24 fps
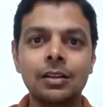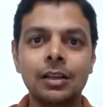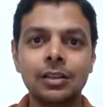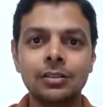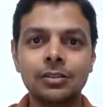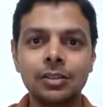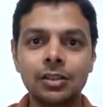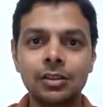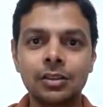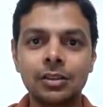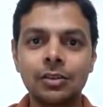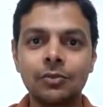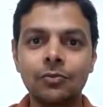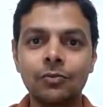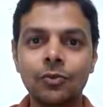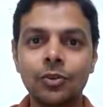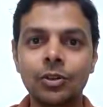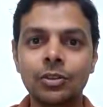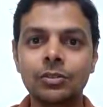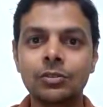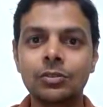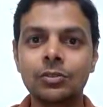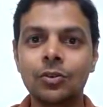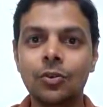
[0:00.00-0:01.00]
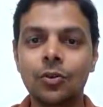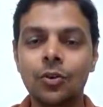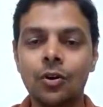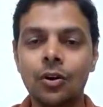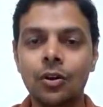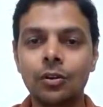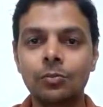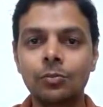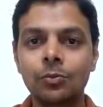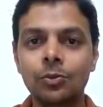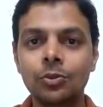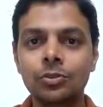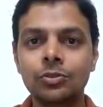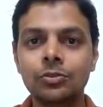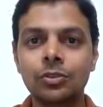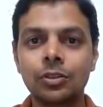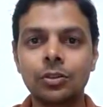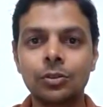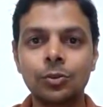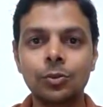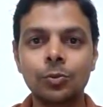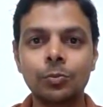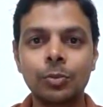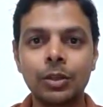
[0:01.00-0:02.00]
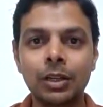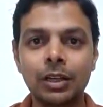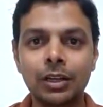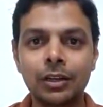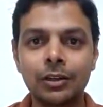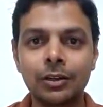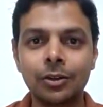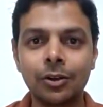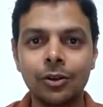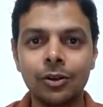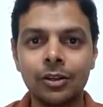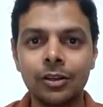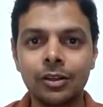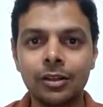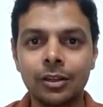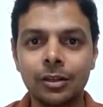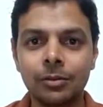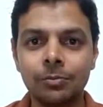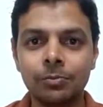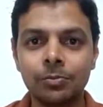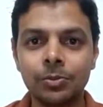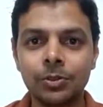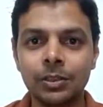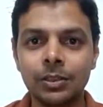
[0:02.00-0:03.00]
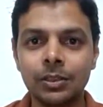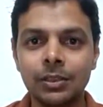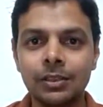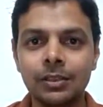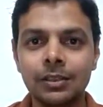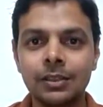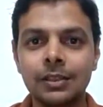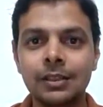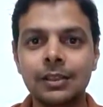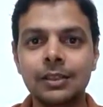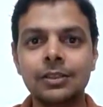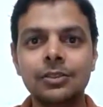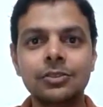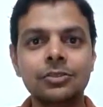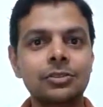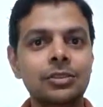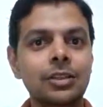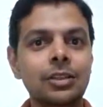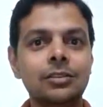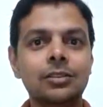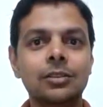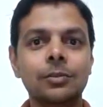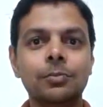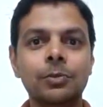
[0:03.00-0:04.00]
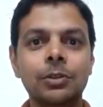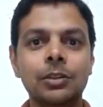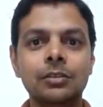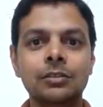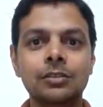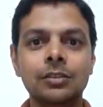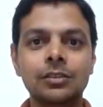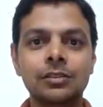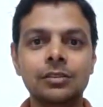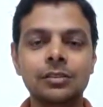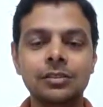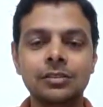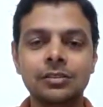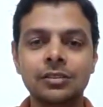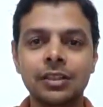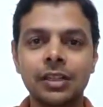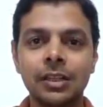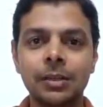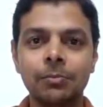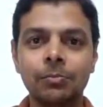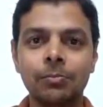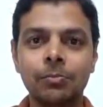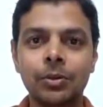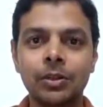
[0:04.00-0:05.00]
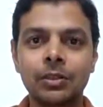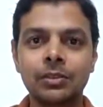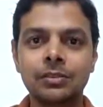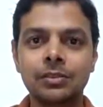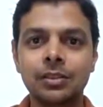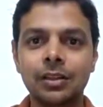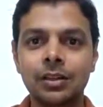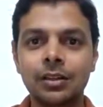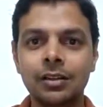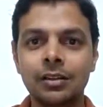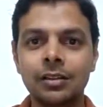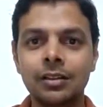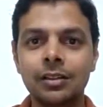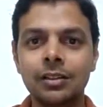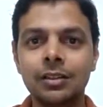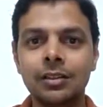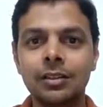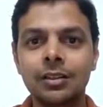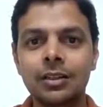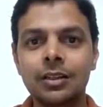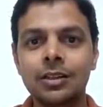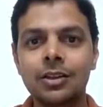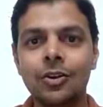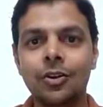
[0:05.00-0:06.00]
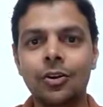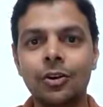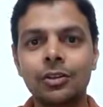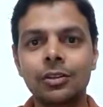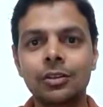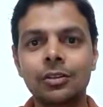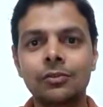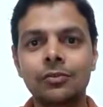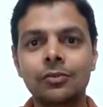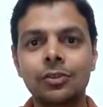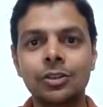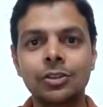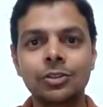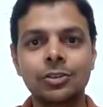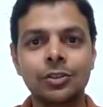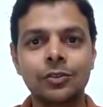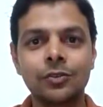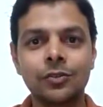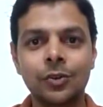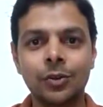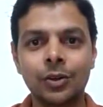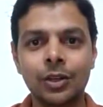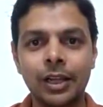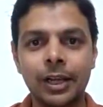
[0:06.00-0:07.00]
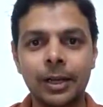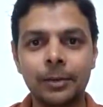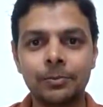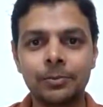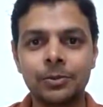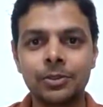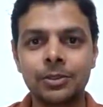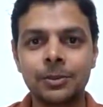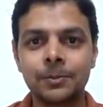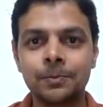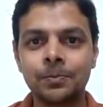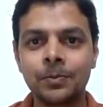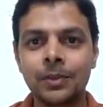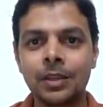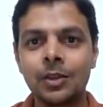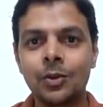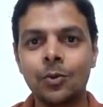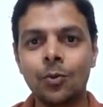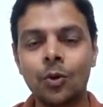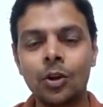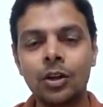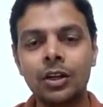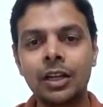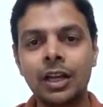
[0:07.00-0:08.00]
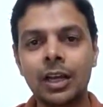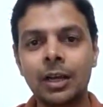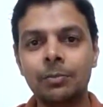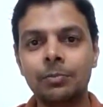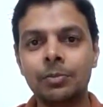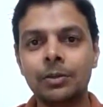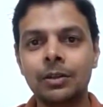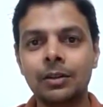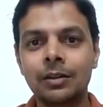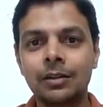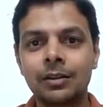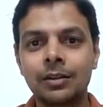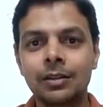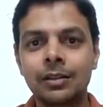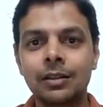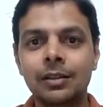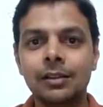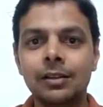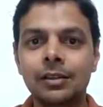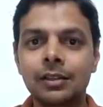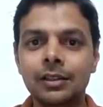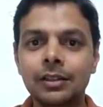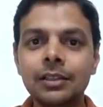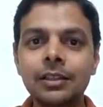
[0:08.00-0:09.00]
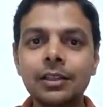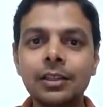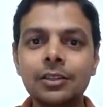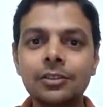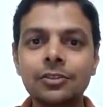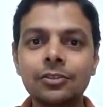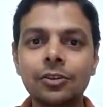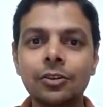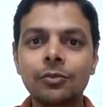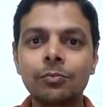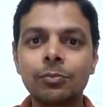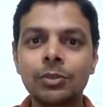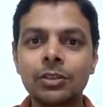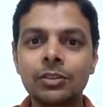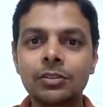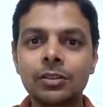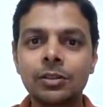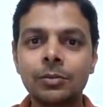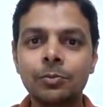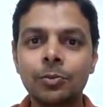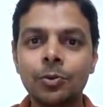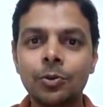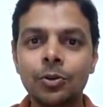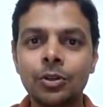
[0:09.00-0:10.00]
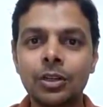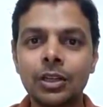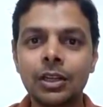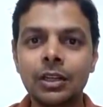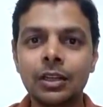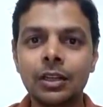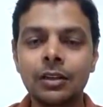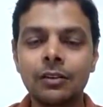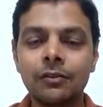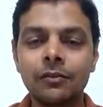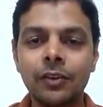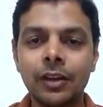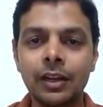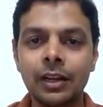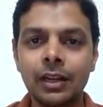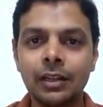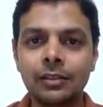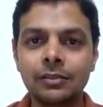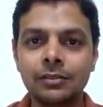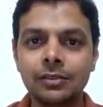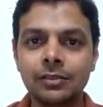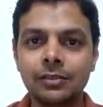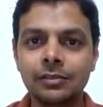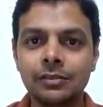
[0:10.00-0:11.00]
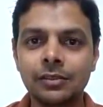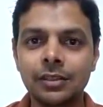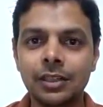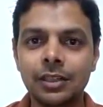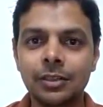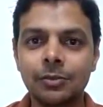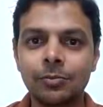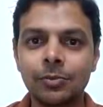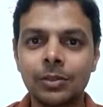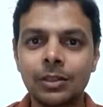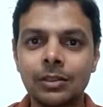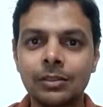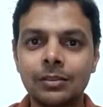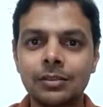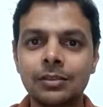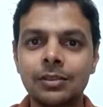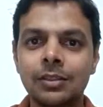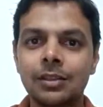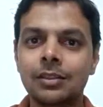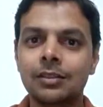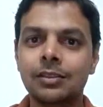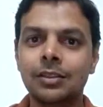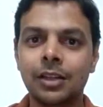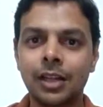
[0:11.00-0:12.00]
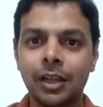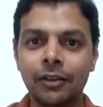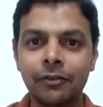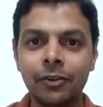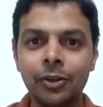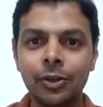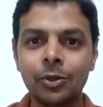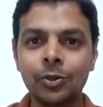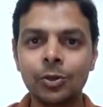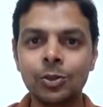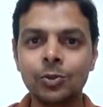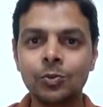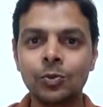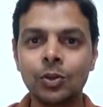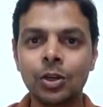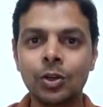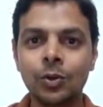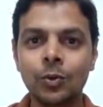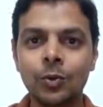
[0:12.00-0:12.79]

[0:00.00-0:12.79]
Satyam was almost a $2 billion company. Such a prestigious name, but suddenly on the verge of collapse. What happened? Years of misreporting in financial statements. The revenues were